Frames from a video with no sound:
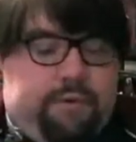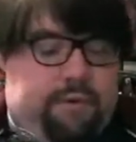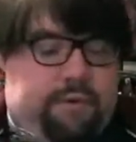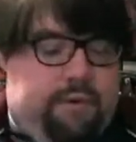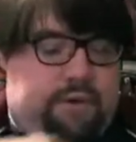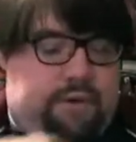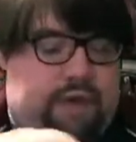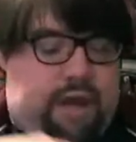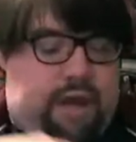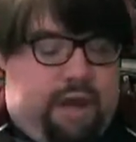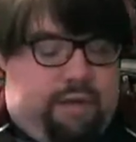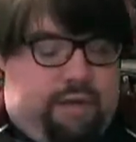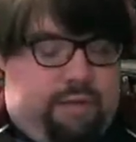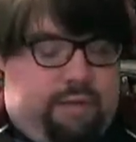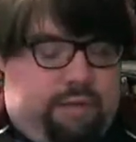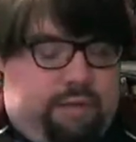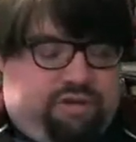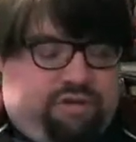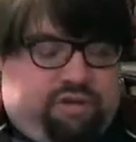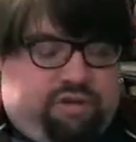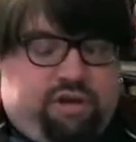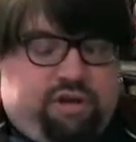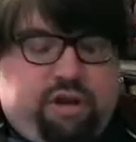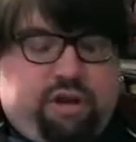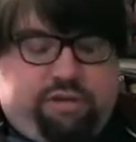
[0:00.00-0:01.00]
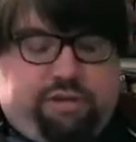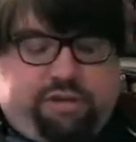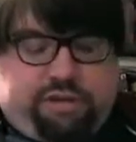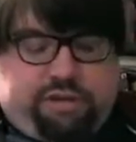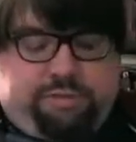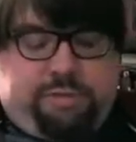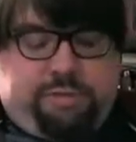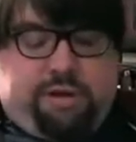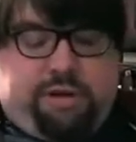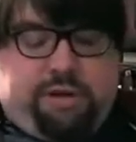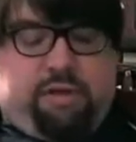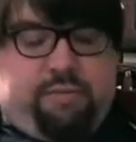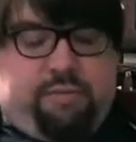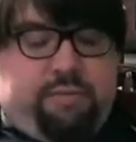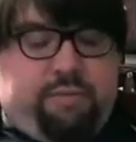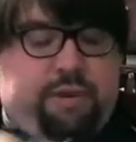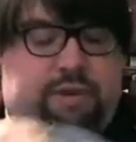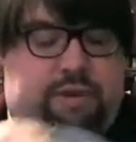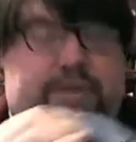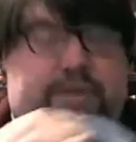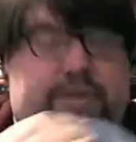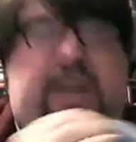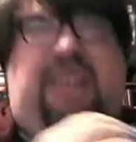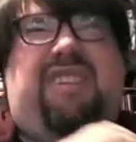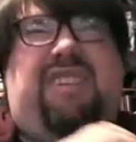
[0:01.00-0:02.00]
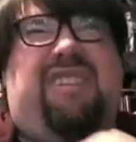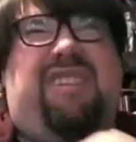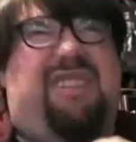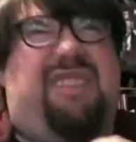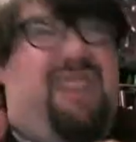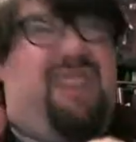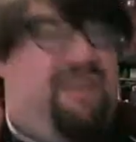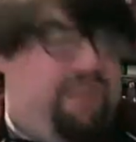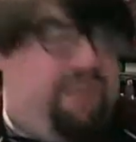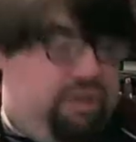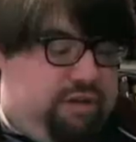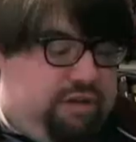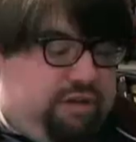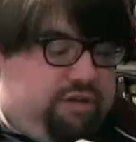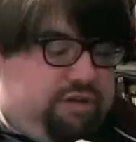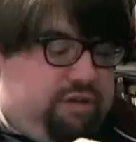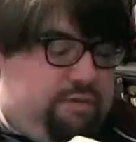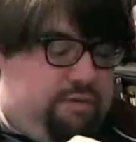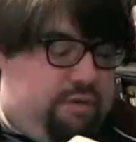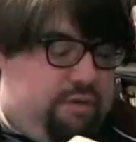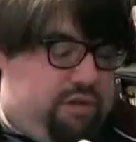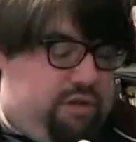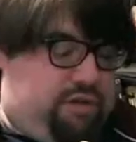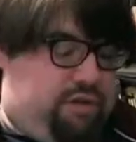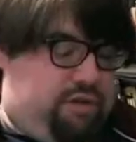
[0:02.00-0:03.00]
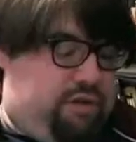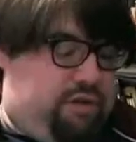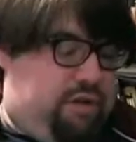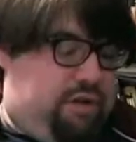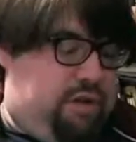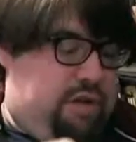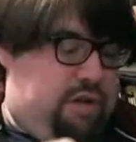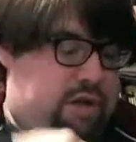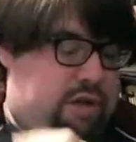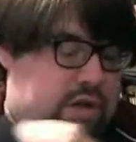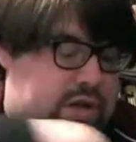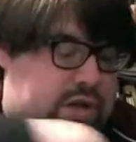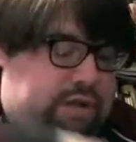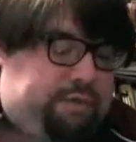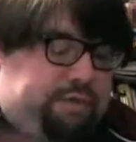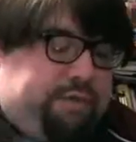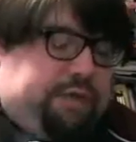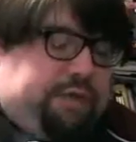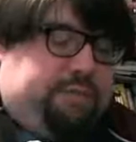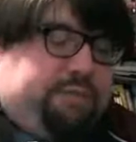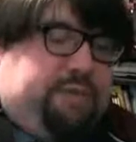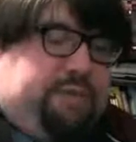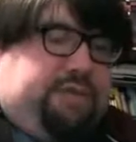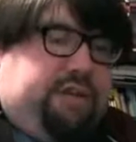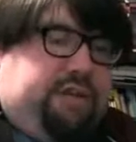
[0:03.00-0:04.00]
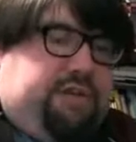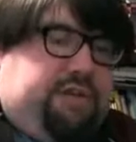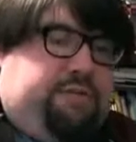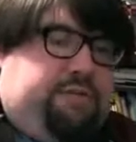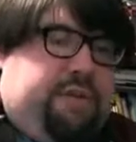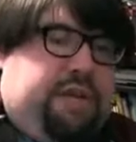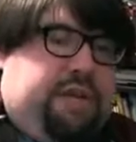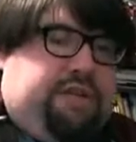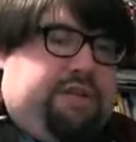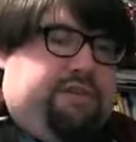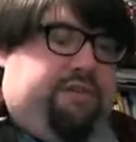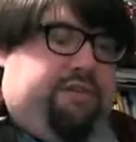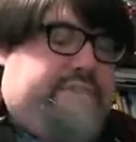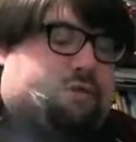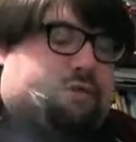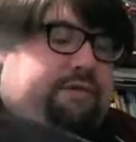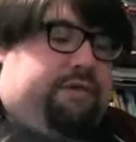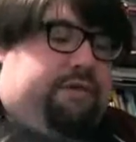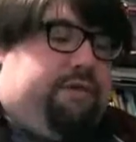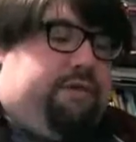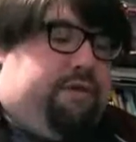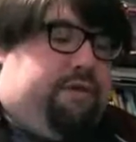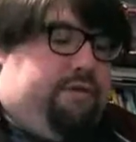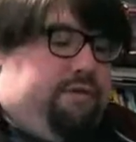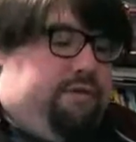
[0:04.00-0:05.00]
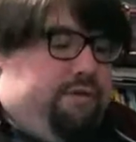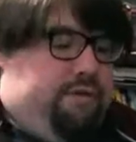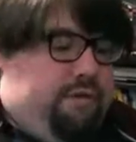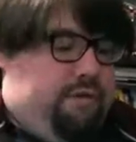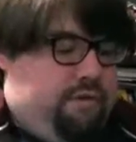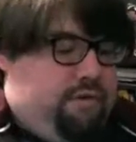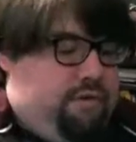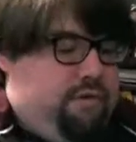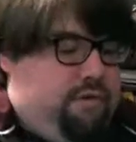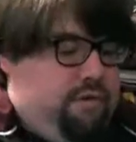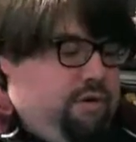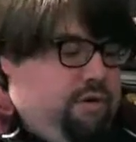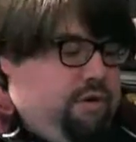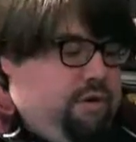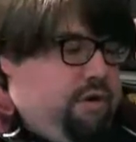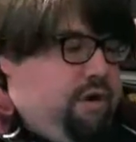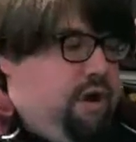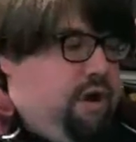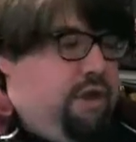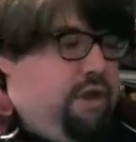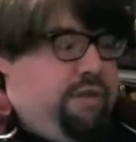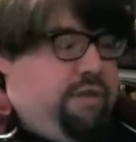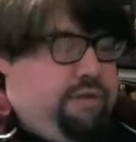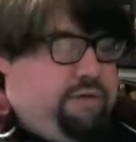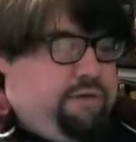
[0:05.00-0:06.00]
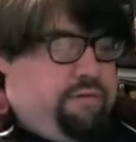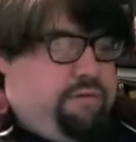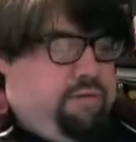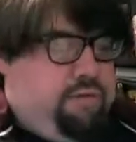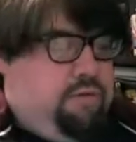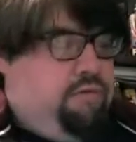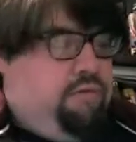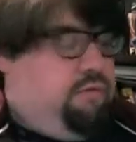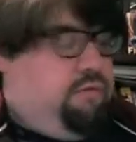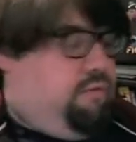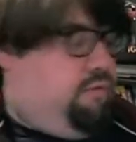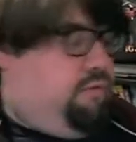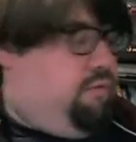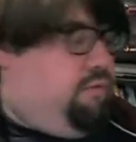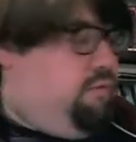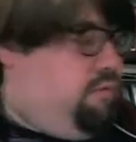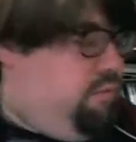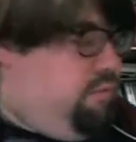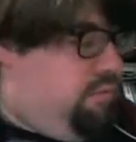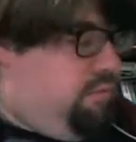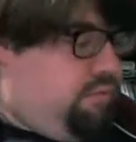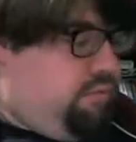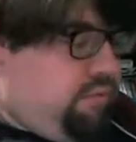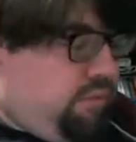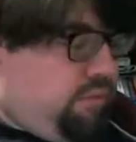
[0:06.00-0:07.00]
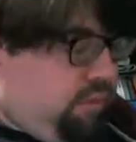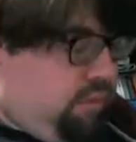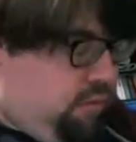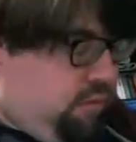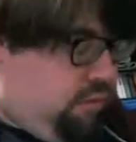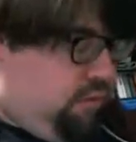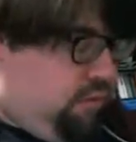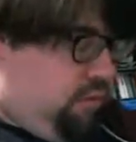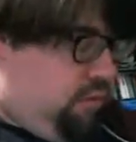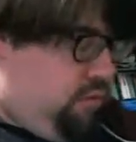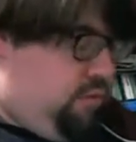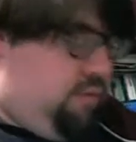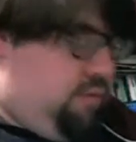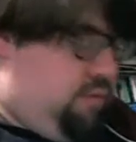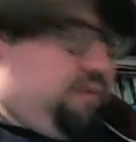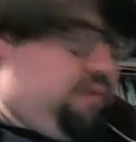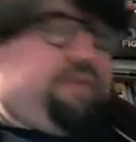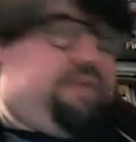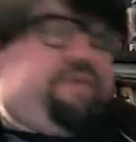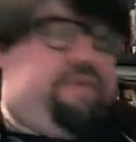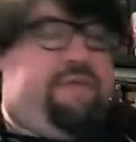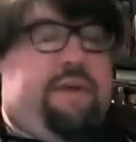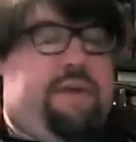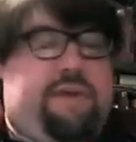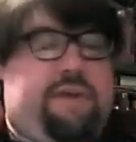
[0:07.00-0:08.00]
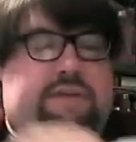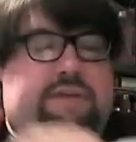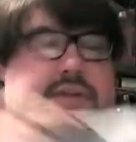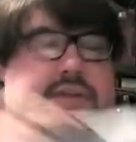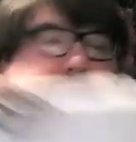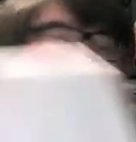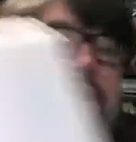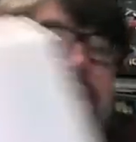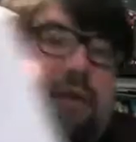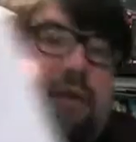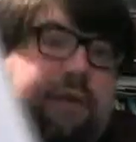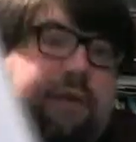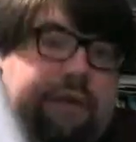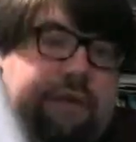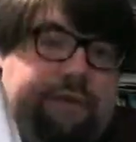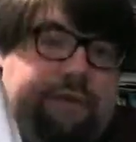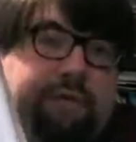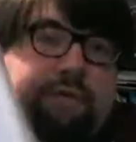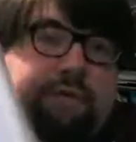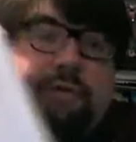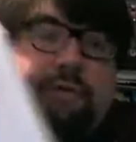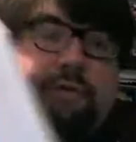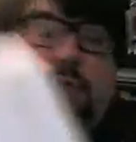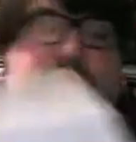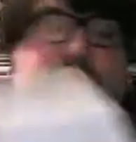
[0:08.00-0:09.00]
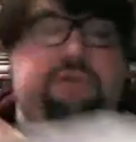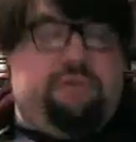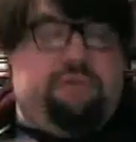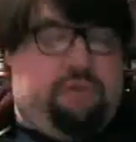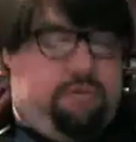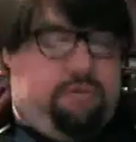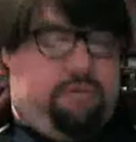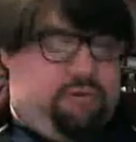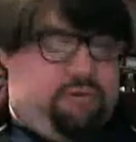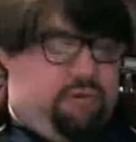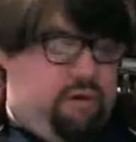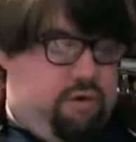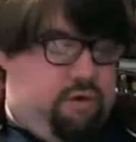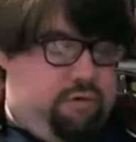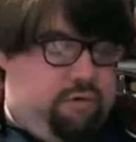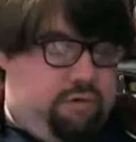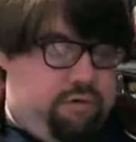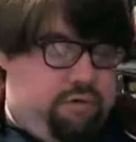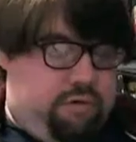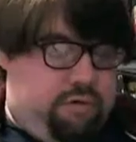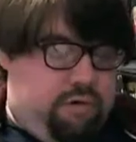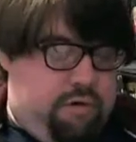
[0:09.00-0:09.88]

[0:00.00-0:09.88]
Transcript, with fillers: Yeah, I know we should cut this bit out, but I just love doing it so much. It brings me such pleasure mechanic. Ooh. That is fancy. It even comes with its own little tote.